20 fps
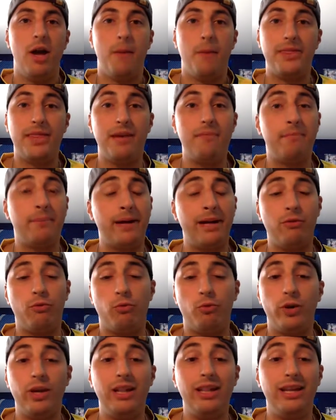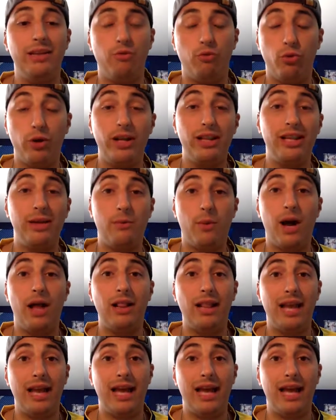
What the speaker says: but they've played really, really well,